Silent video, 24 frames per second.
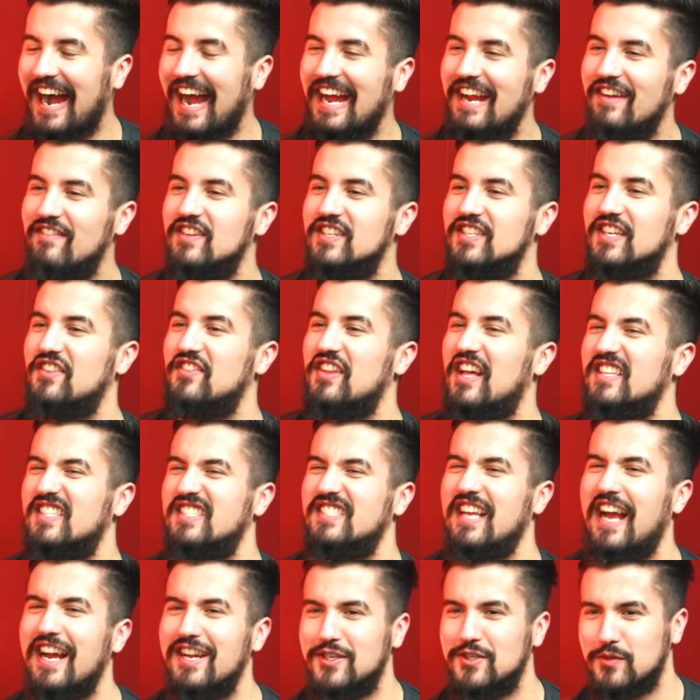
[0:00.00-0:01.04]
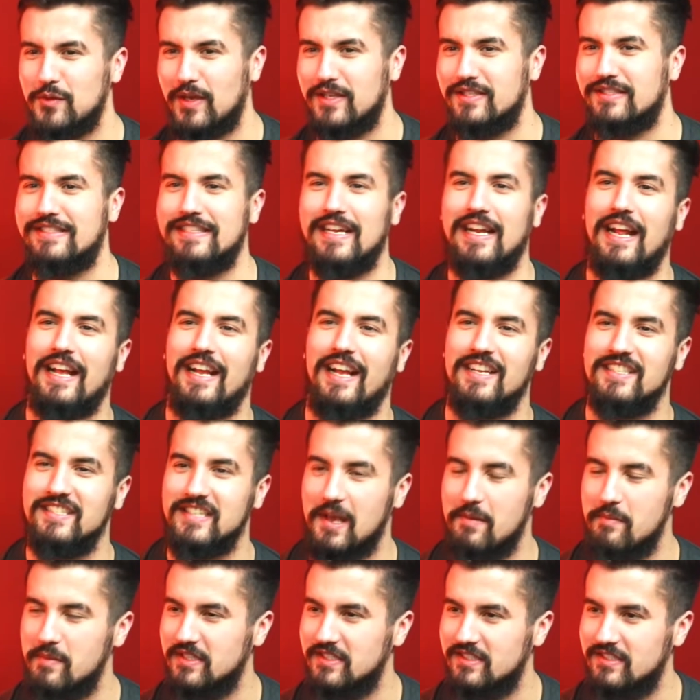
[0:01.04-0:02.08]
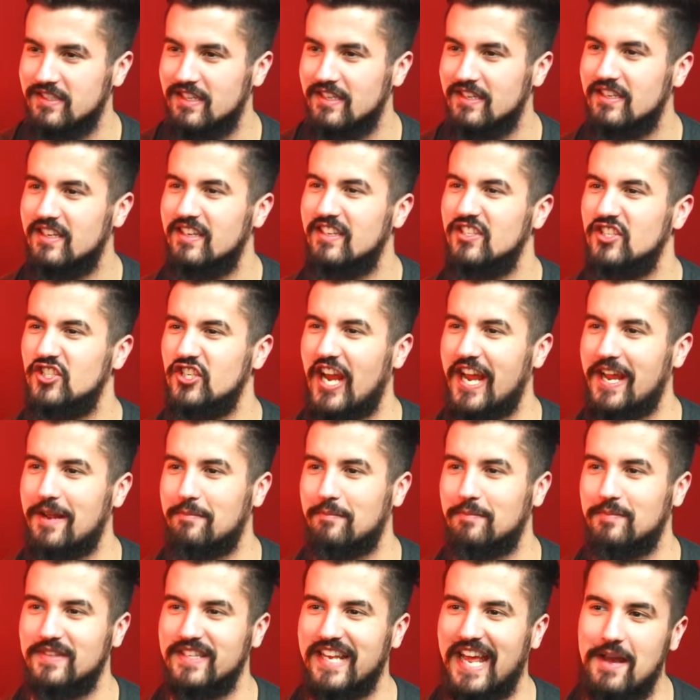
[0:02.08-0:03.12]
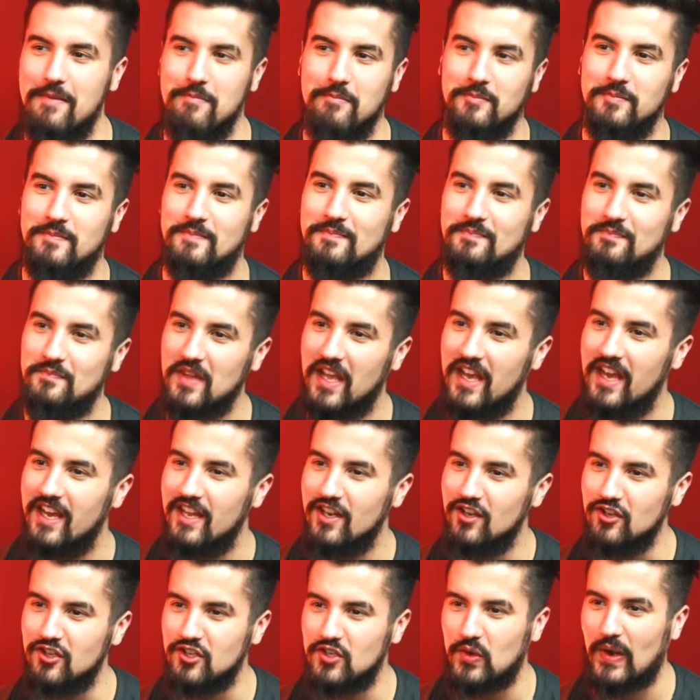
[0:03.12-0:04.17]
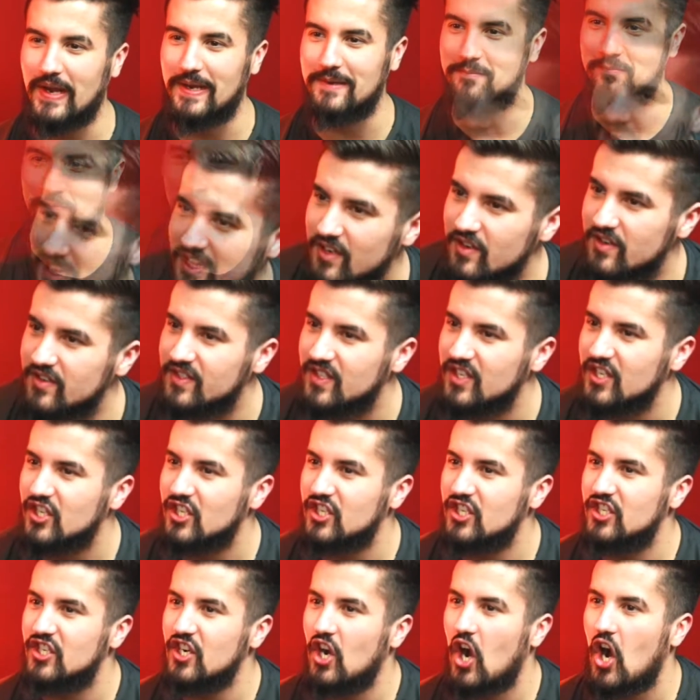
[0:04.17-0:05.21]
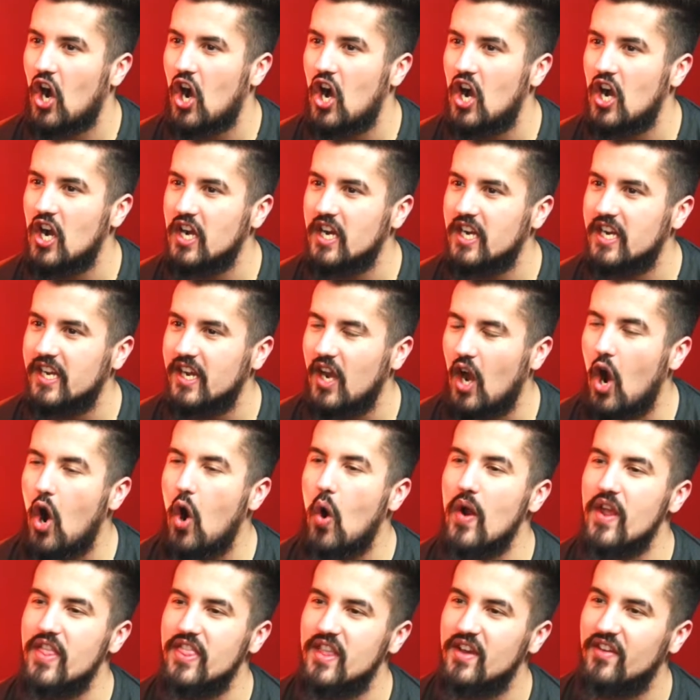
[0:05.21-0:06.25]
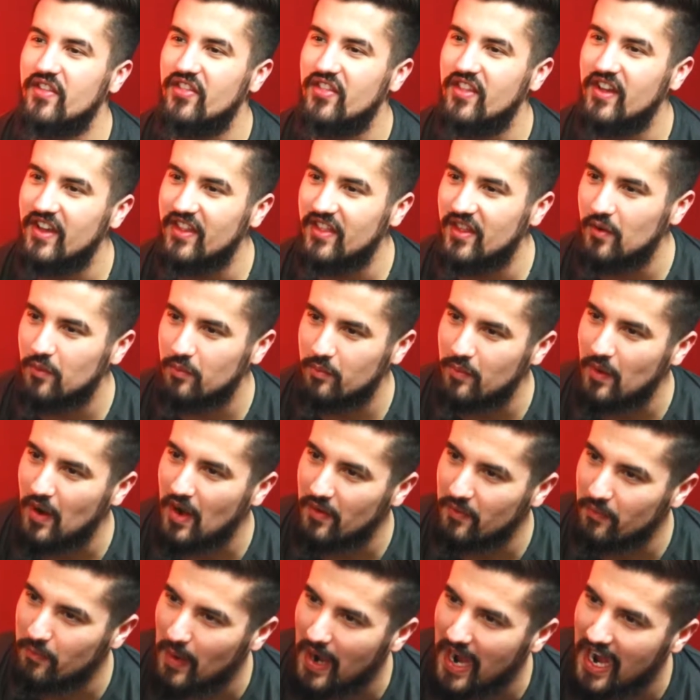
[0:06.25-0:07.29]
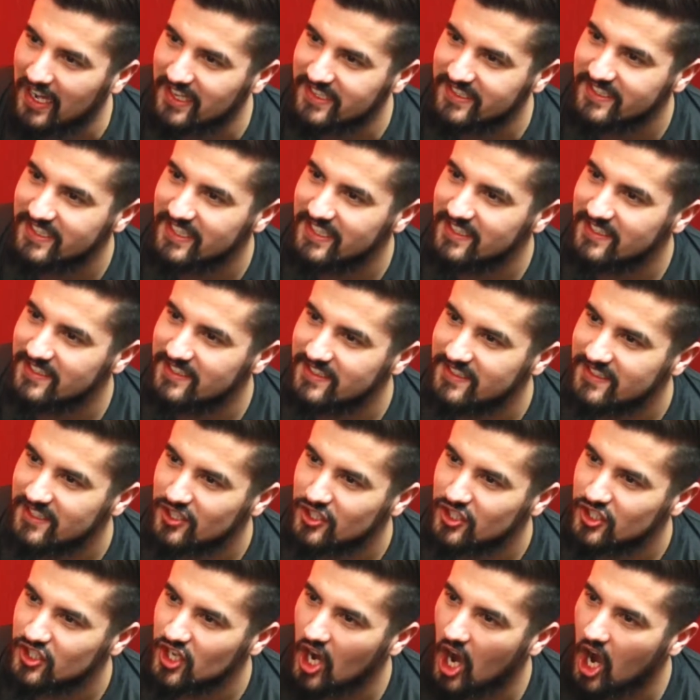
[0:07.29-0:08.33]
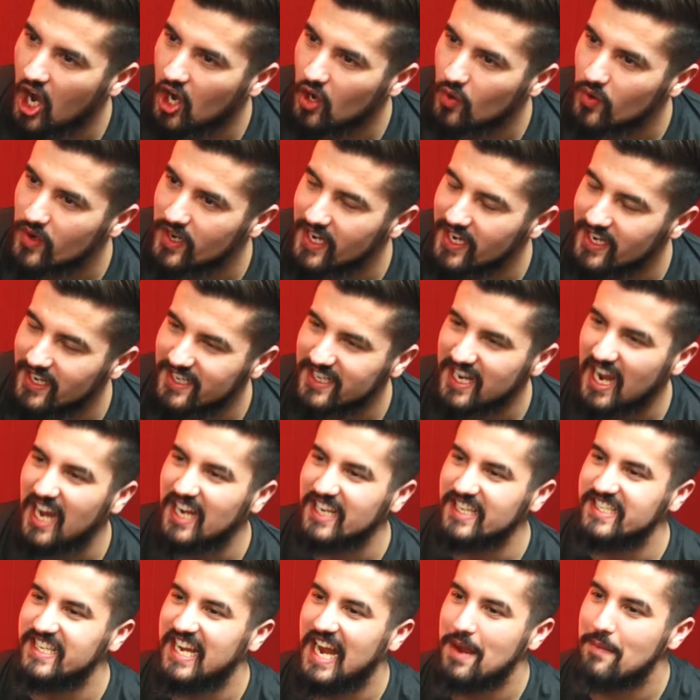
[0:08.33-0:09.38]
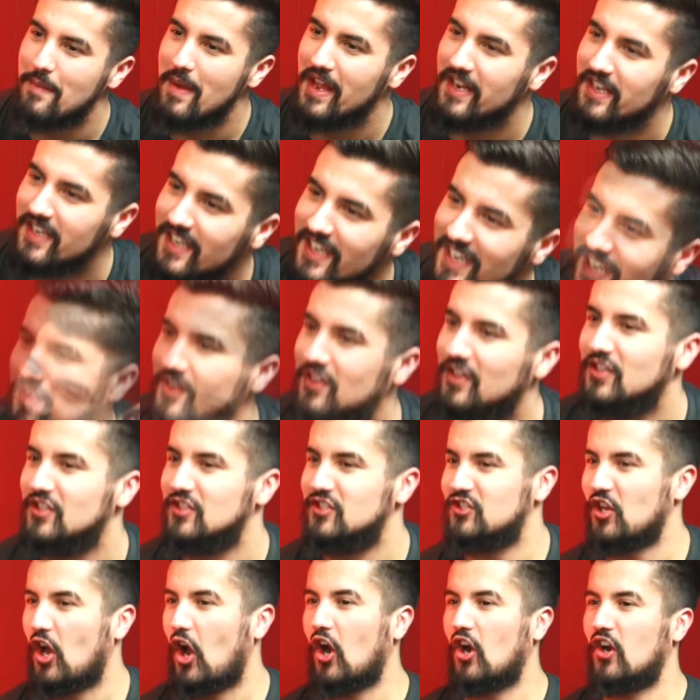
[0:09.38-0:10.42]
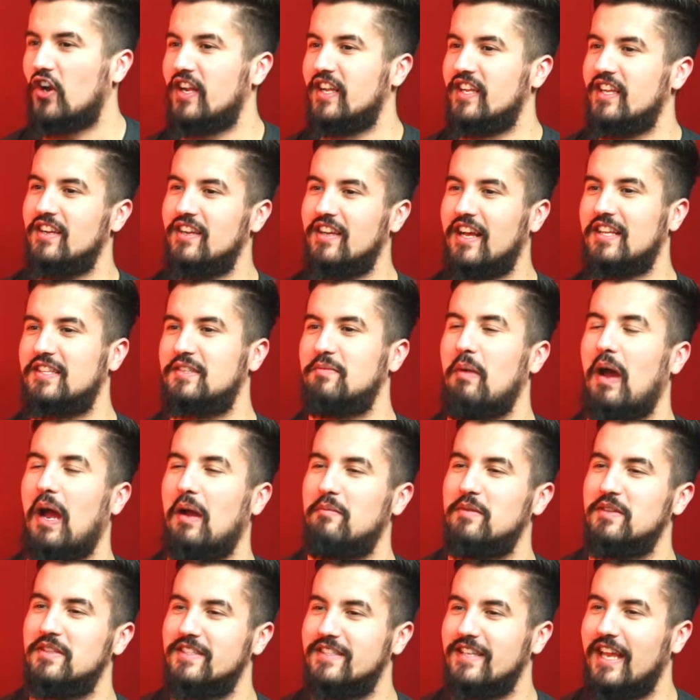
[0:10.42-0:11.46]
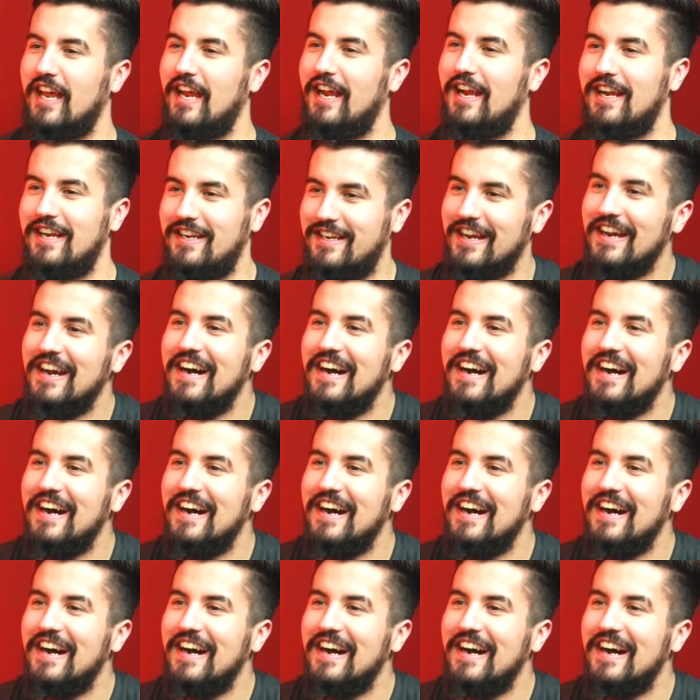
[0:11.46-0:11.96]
I haven't done that side quest yet. I guess I missed it. Shame. Damn. Looks great. There's a dog. Oh, and the th the uh, bosses. Sorry. God damn it. Sorry, that's my mistake.